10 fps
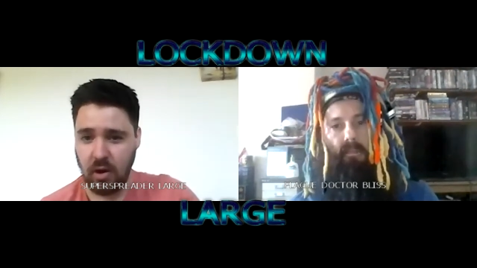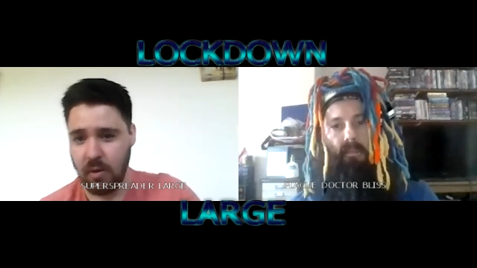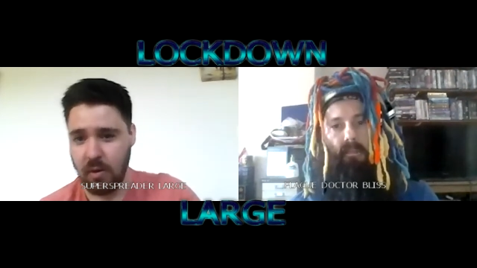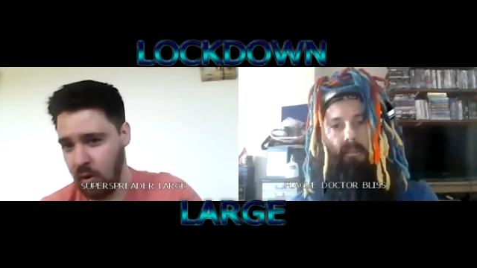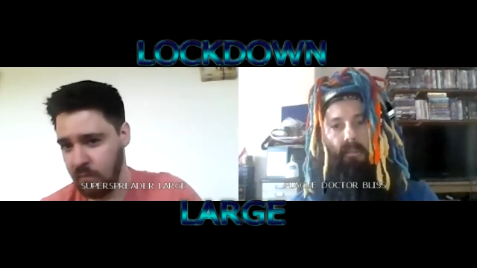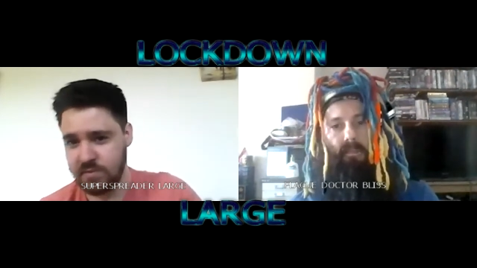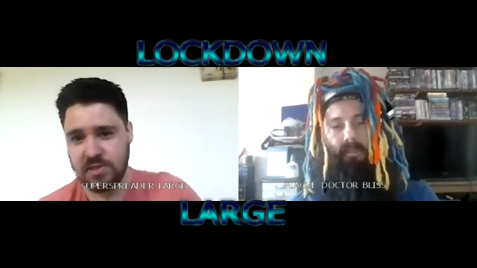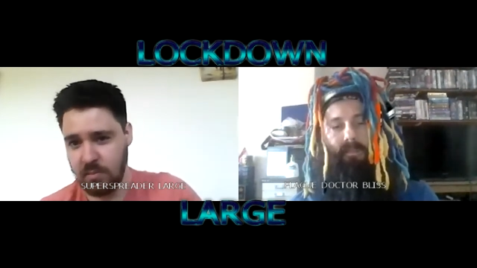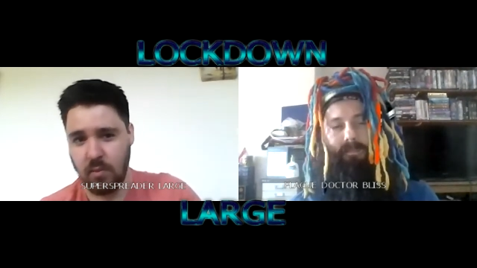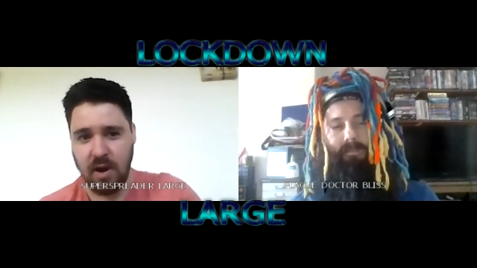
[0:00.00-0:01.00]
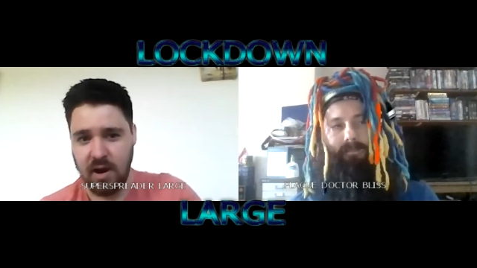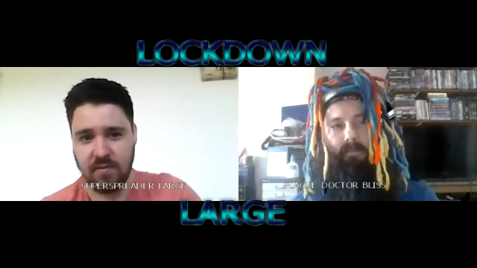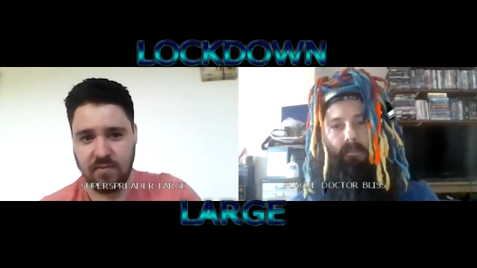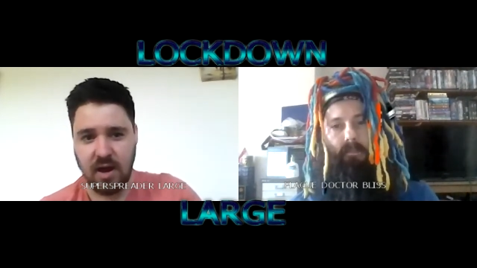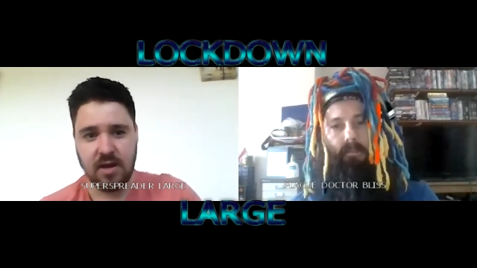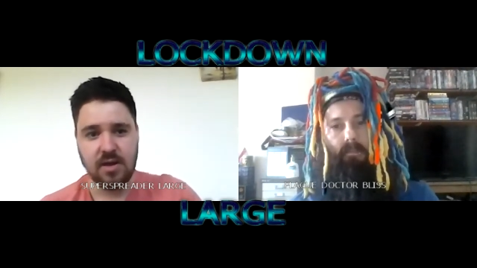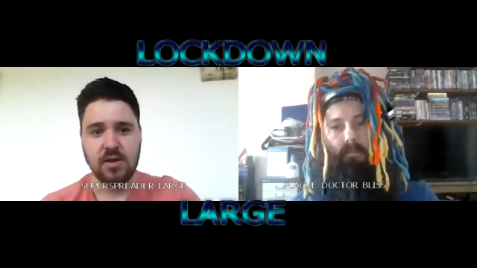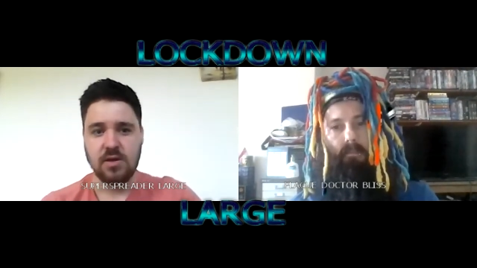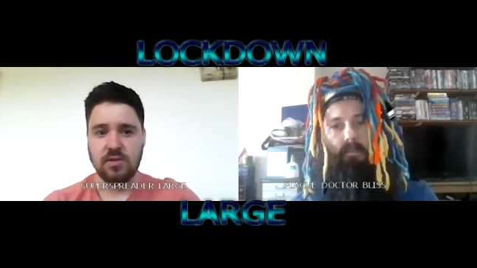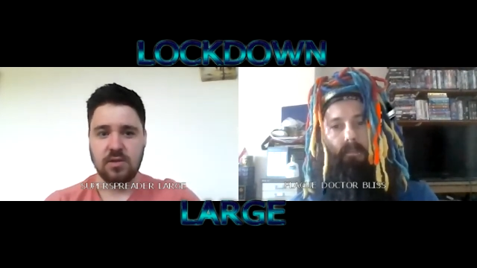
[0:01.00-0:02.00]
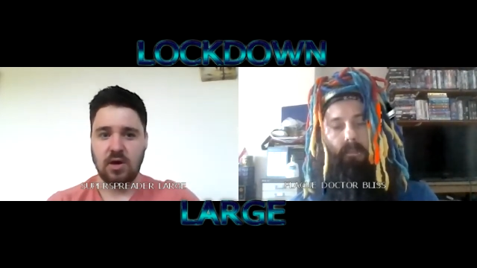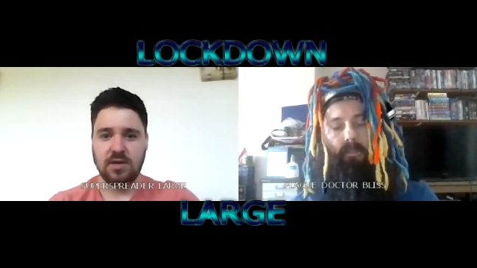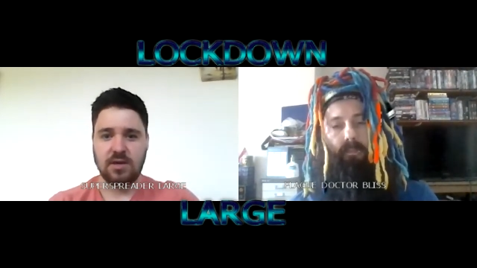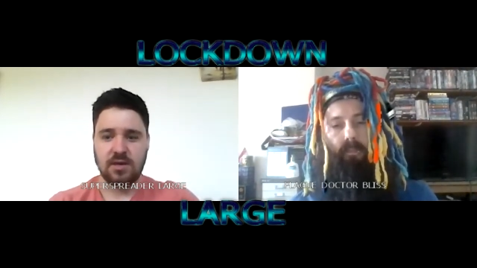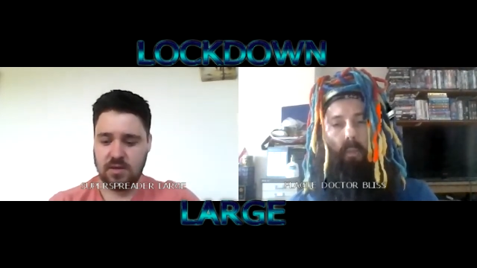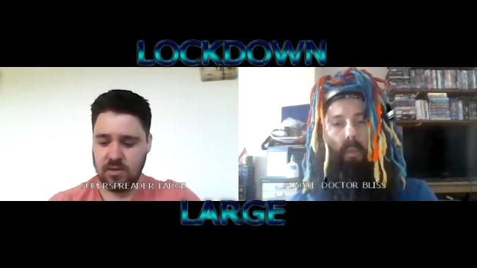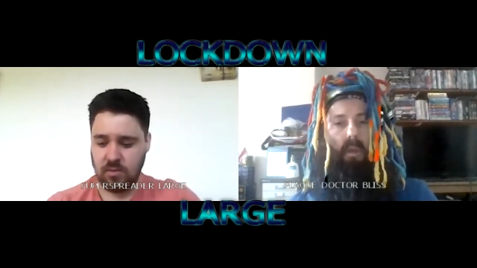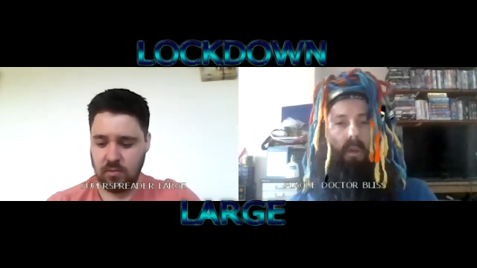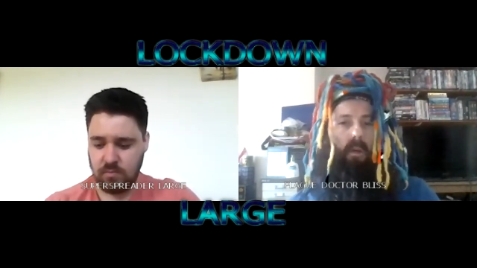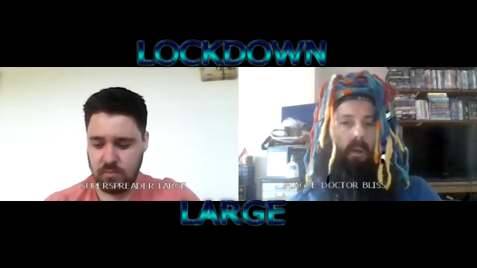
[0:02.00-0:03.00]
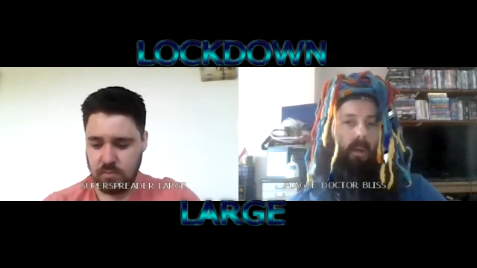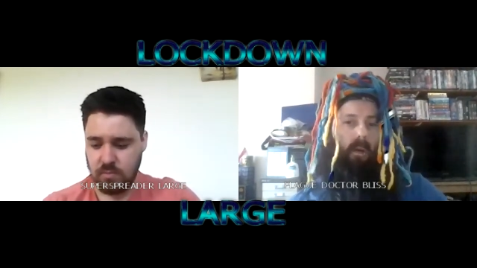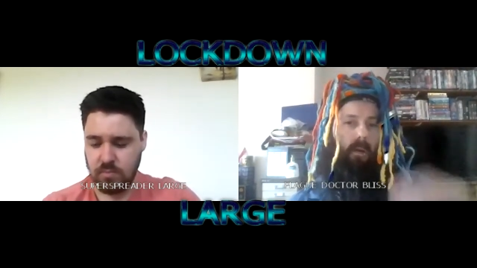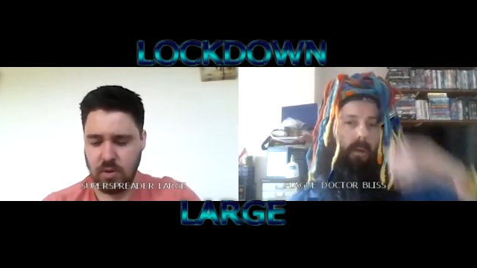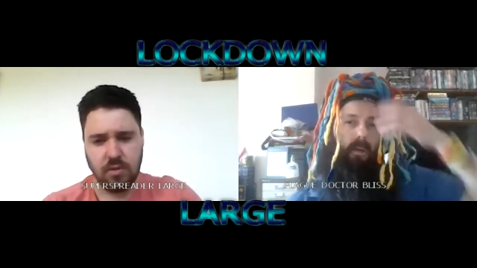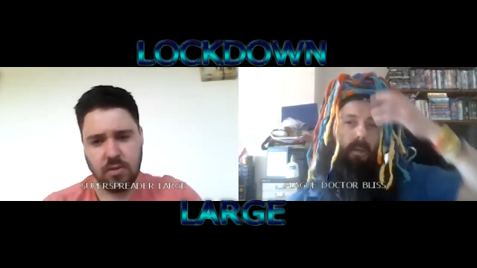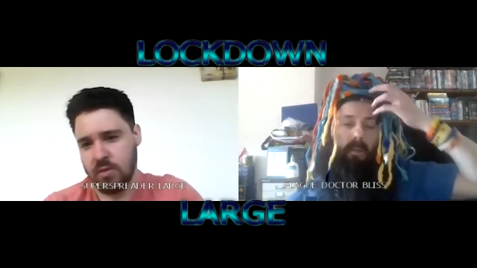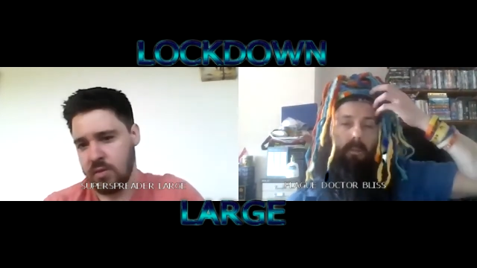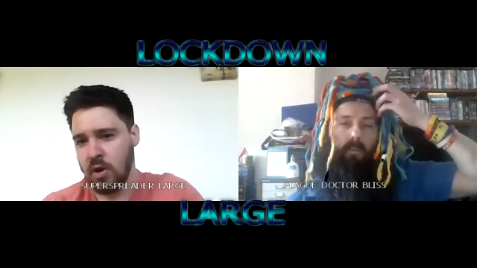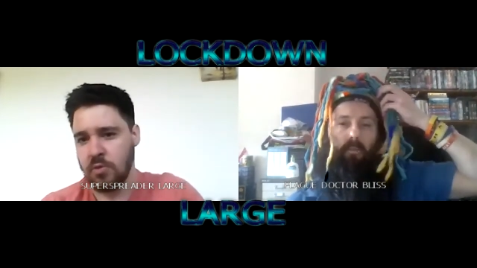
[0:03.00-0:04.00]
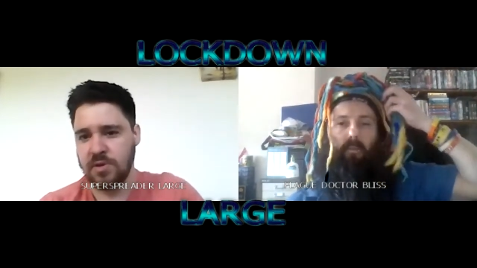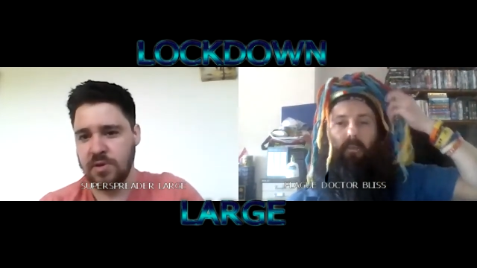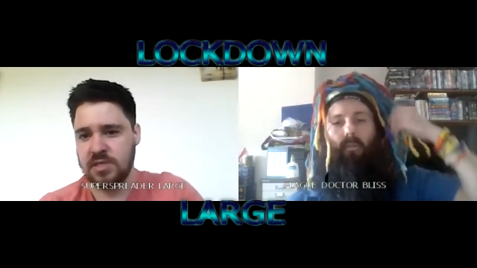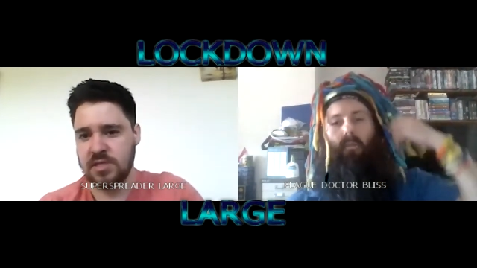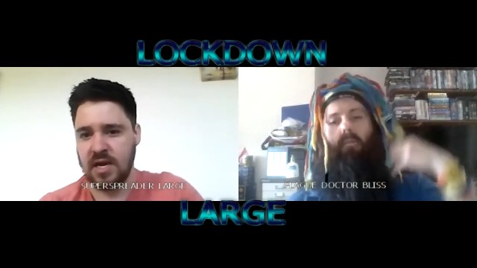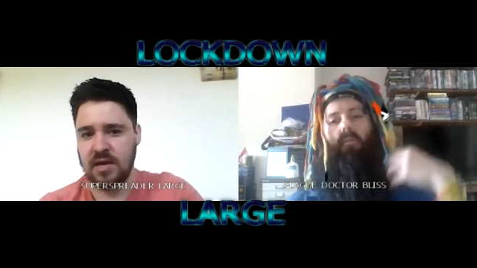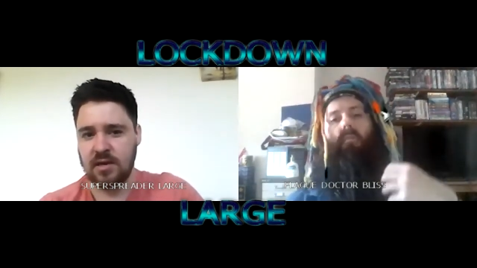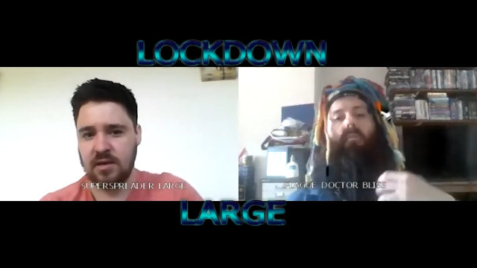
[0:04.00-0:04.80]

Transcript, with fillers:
Speaker 1: obviously I'm aware of that. Like you know, but nobody's saying